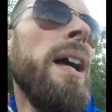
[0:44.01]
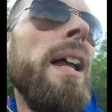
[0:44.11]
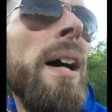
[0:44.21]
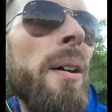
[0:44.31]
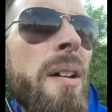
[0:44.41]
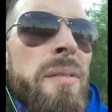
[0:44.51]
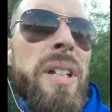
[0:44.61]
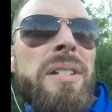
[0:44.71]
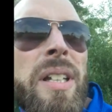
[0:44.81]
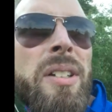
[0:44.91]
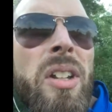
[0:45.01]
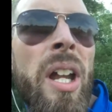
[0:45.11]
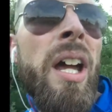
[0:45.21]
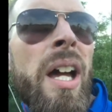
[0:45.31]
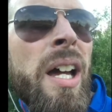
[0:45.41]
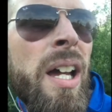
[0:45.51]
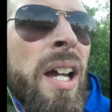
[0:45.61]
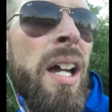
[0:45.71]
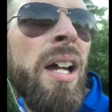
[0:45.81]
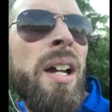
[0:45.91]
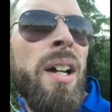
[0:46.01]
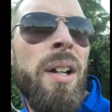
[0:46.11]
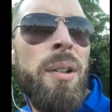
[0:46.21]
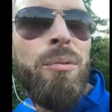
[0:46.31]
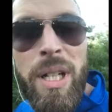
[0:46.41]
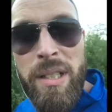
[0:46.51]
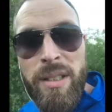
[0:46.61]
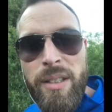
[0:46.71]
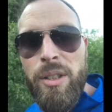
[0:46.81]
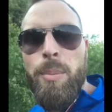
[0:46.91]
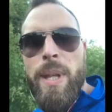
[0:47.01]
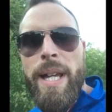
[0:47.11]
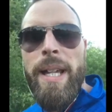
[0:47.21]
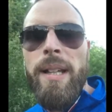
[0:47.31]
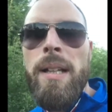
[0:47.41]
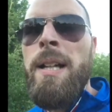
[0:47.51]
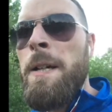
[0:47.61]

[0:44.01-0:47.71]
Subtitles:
Now I envisaged running to the top of that hill.